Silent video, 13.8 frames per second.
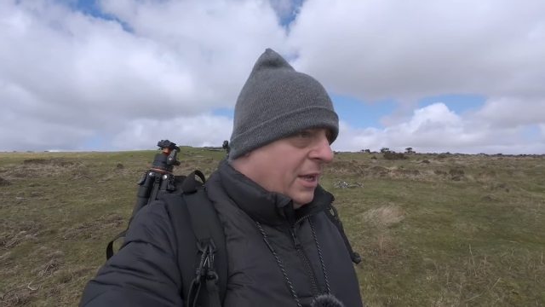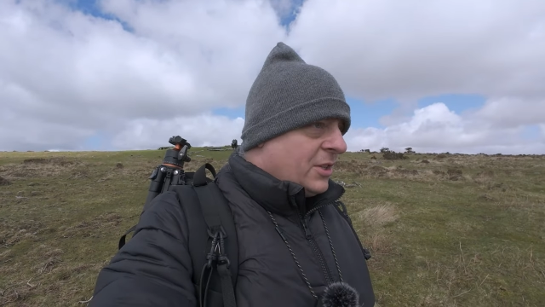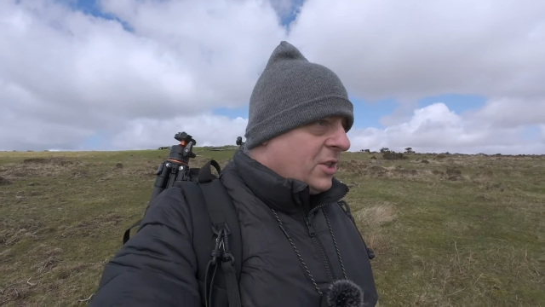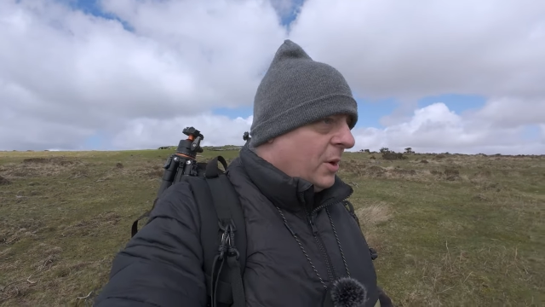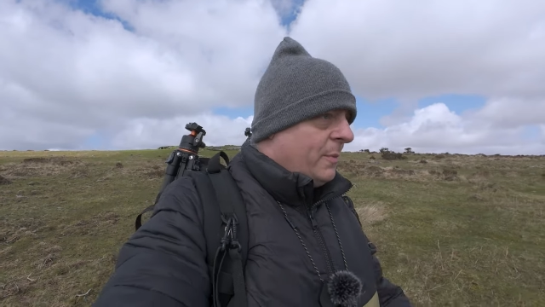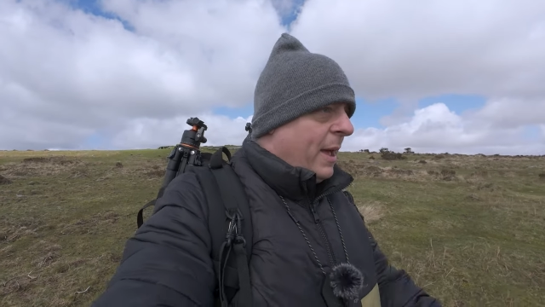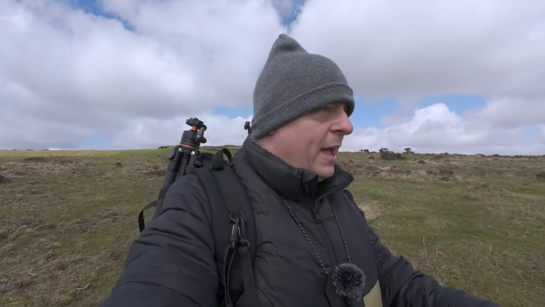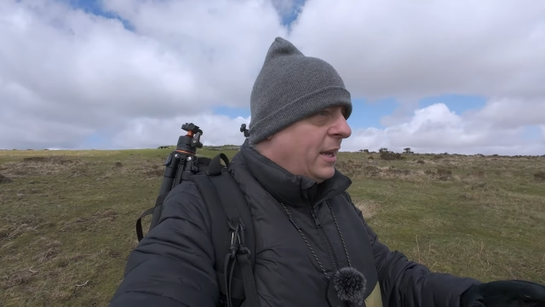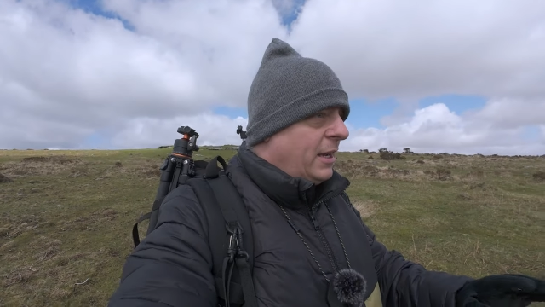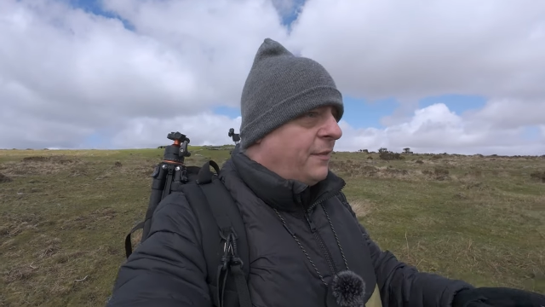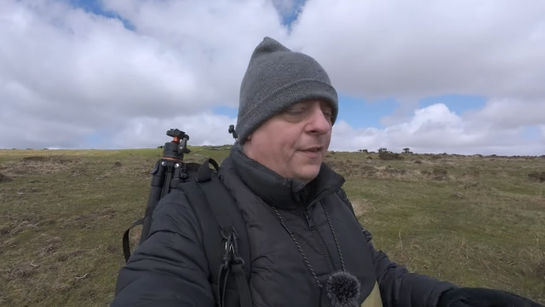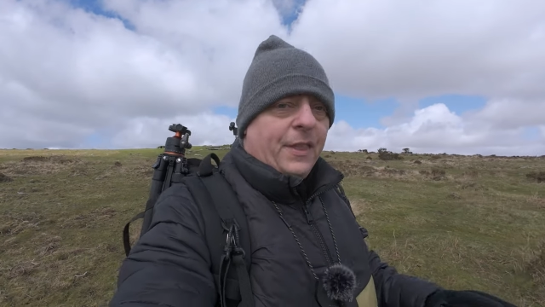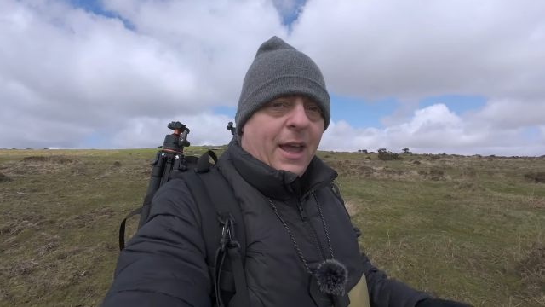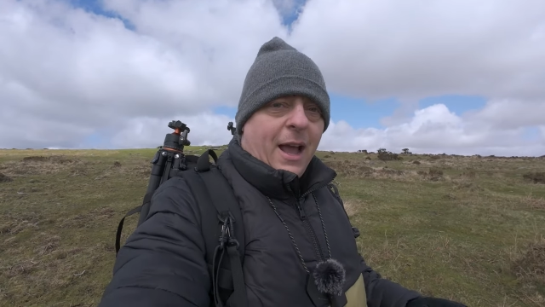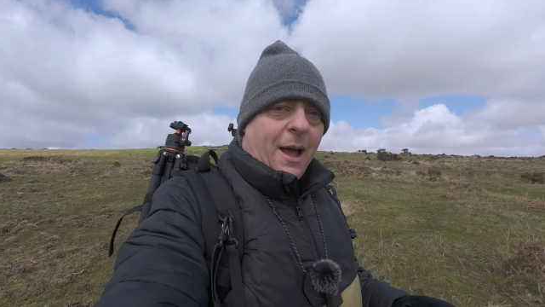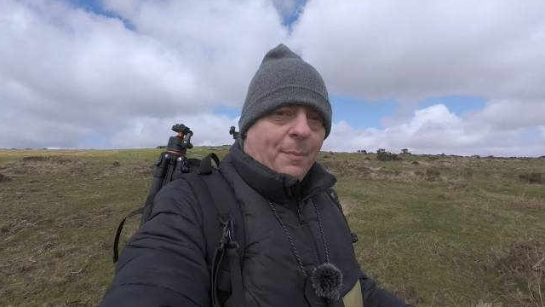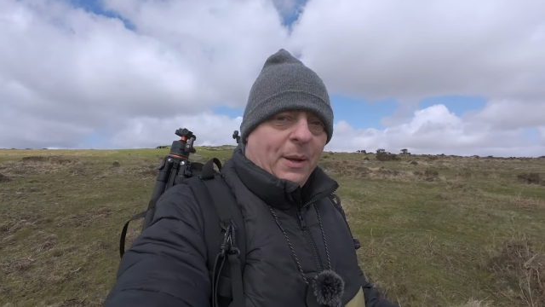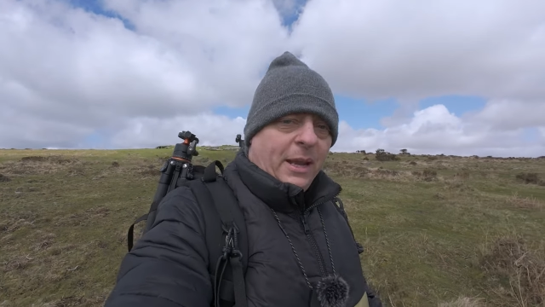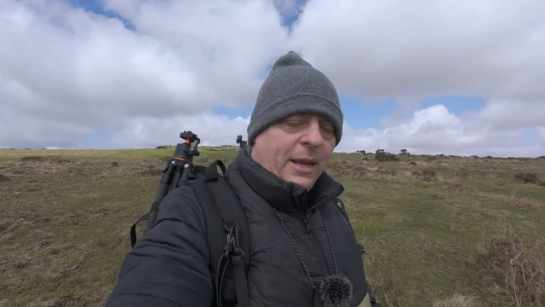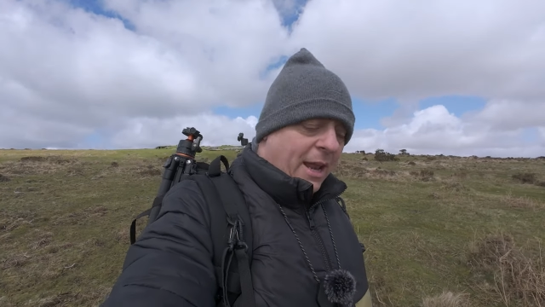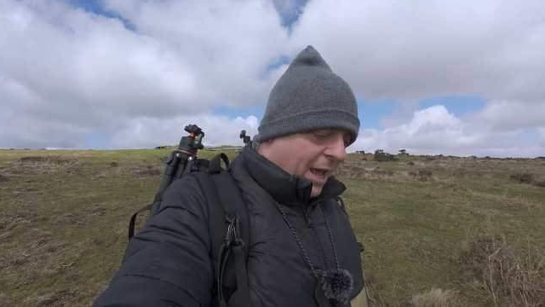So I'm headed for the
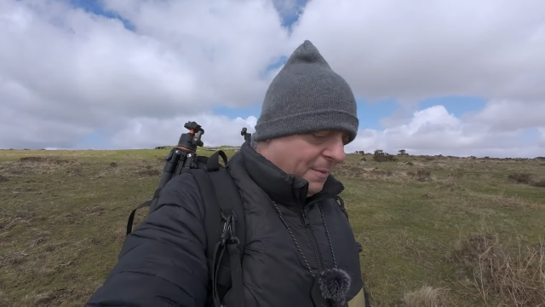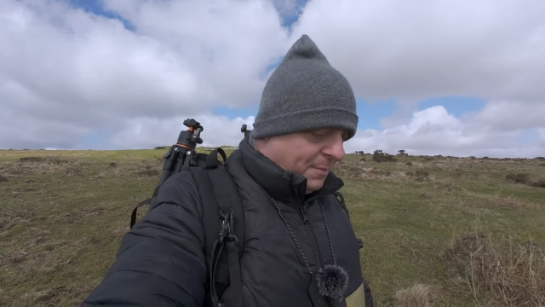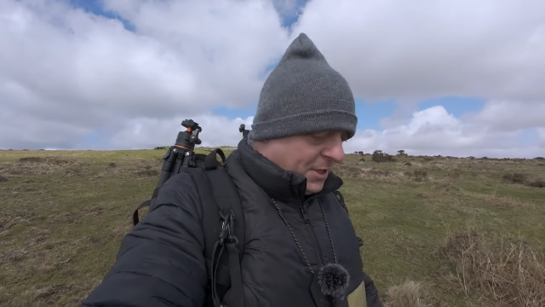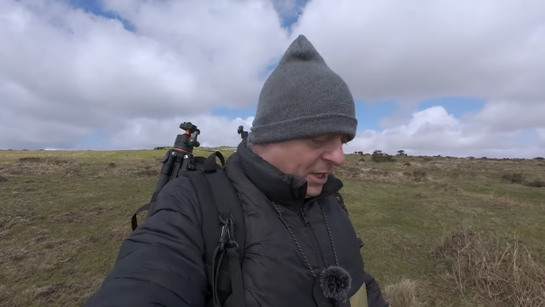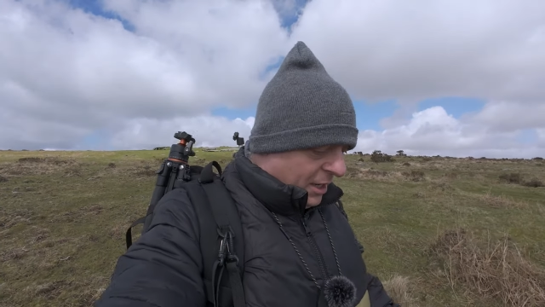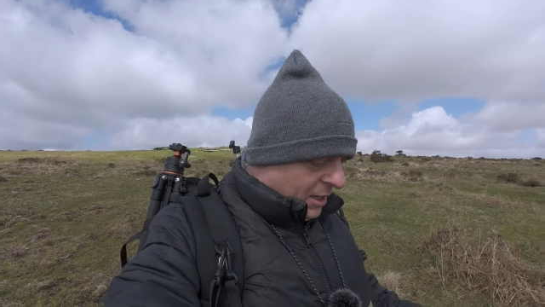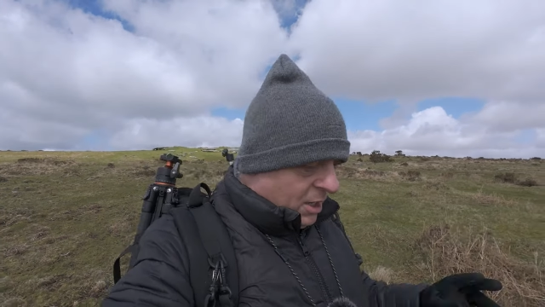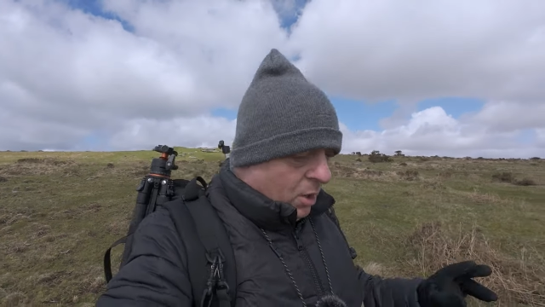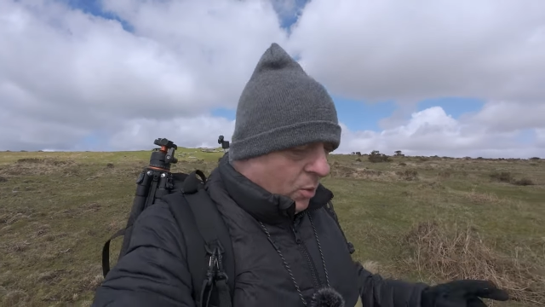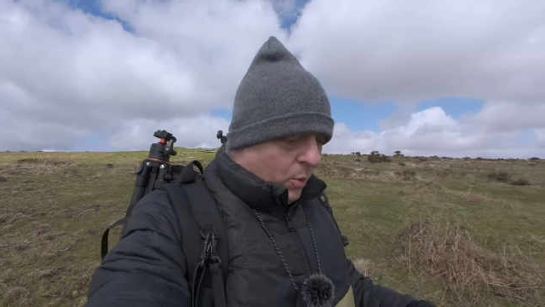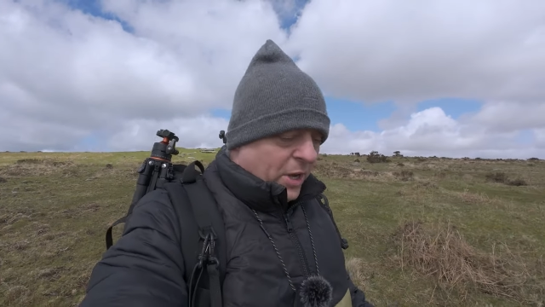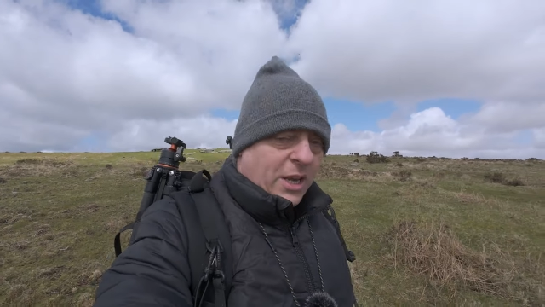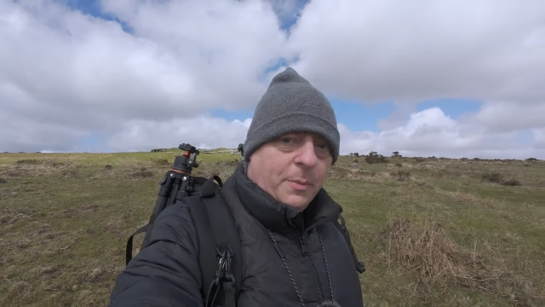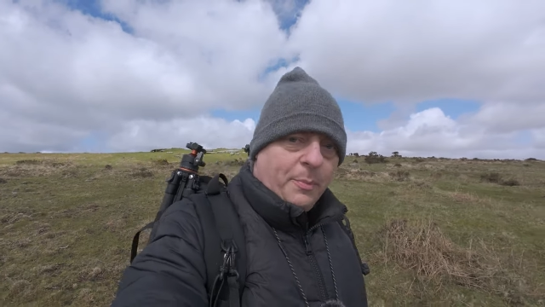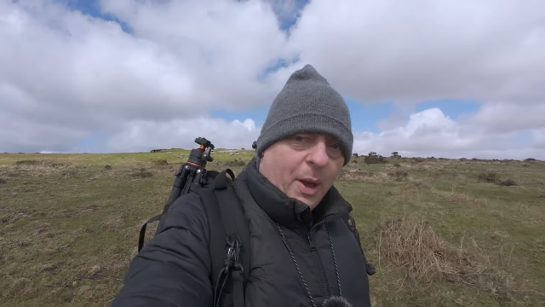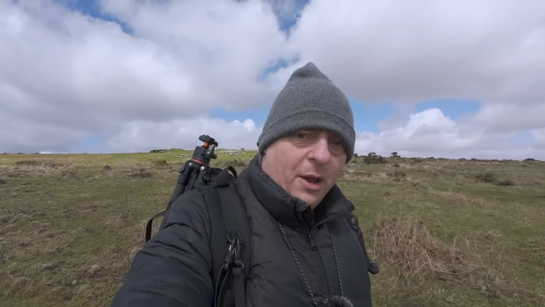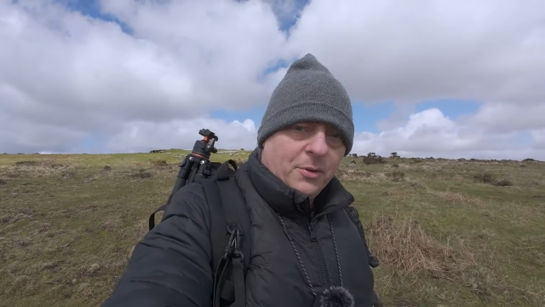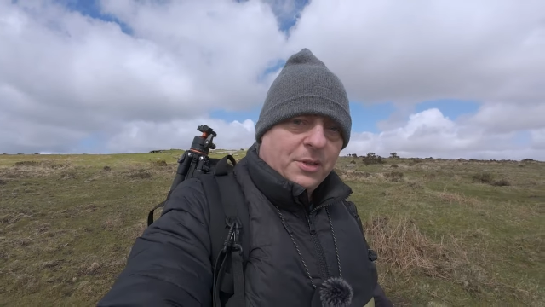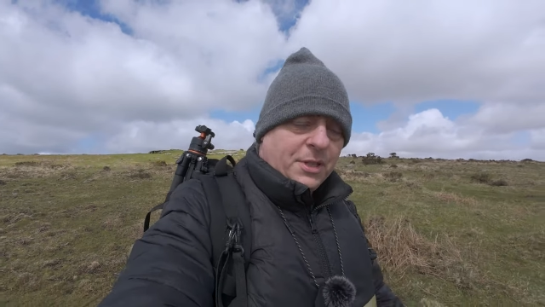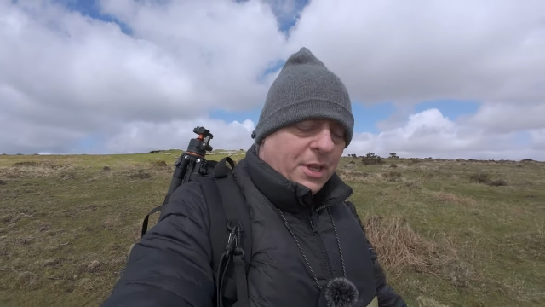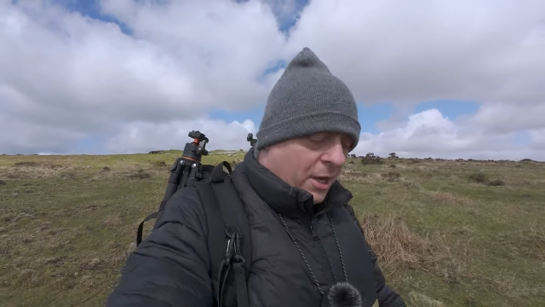aptly named Windy
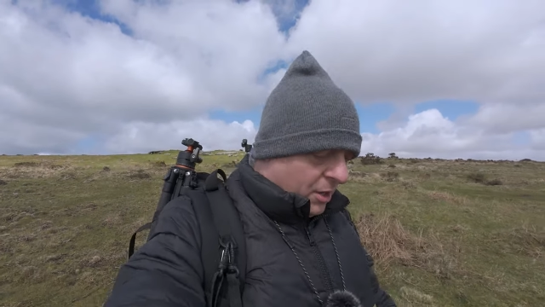Post